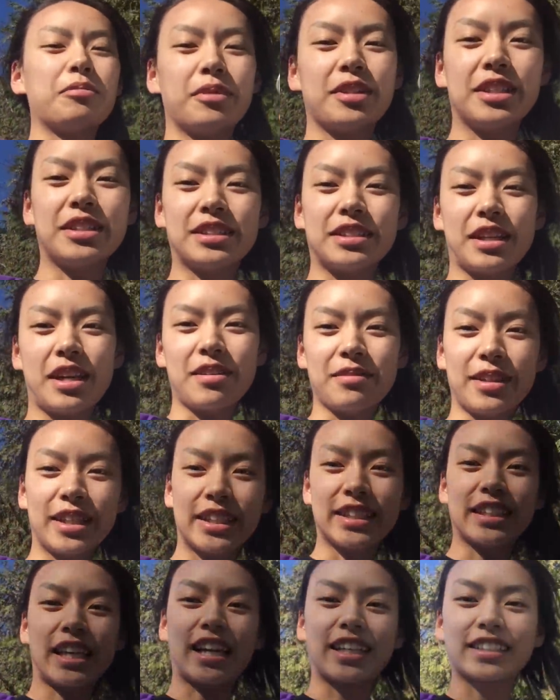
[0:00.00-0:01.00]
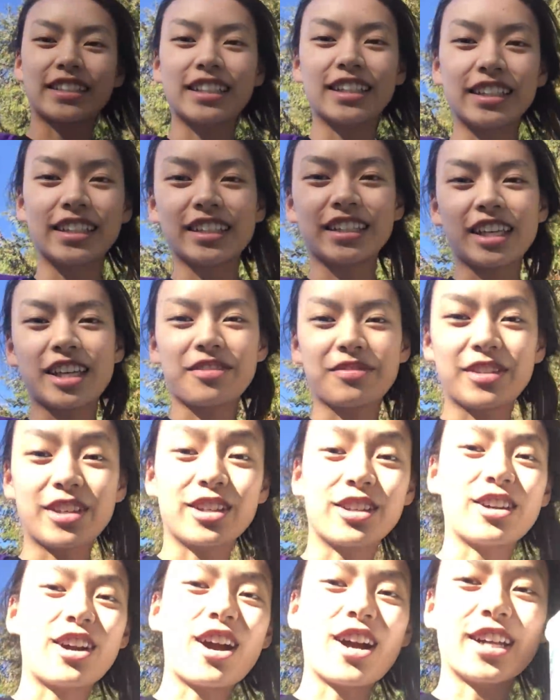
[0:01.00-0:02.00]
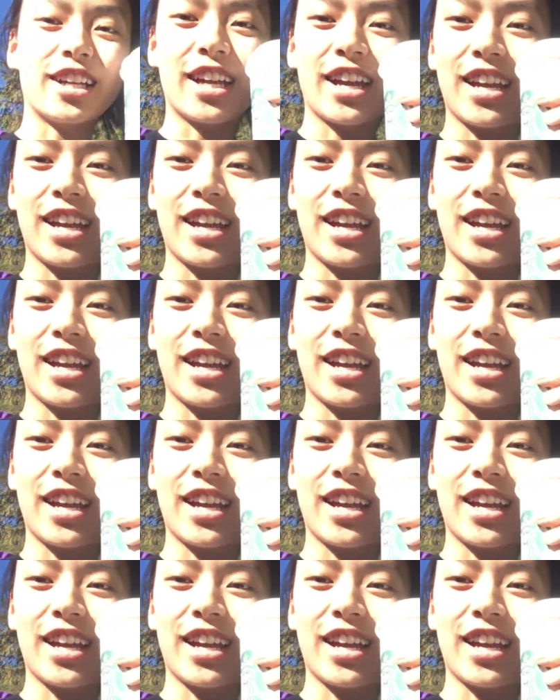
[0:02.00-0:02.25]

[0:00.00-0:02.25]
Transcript: people at Starbucks accidentally gave me a grande